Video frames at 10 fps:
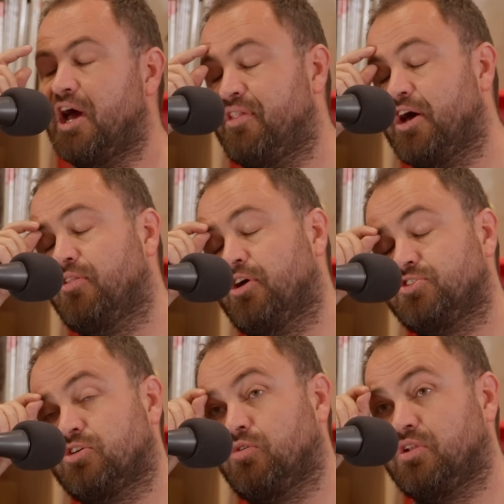And
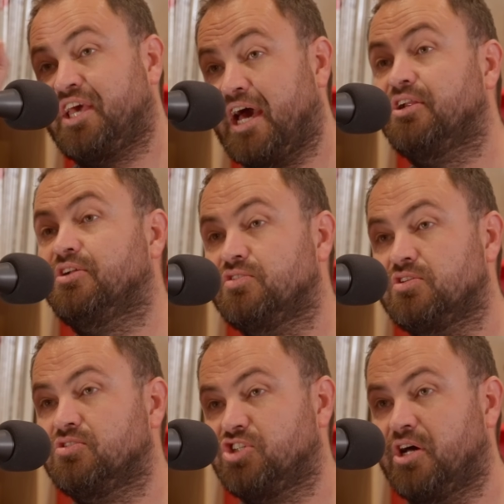those are called
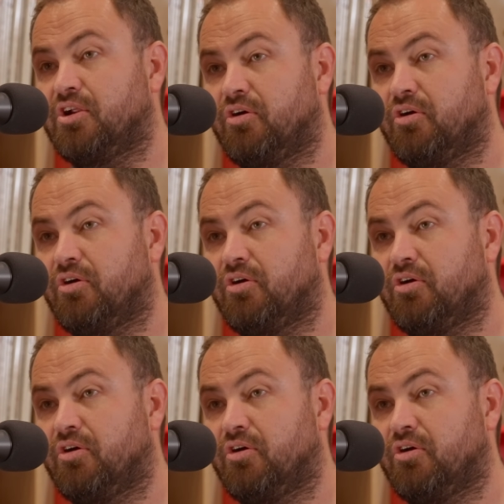cannons in China,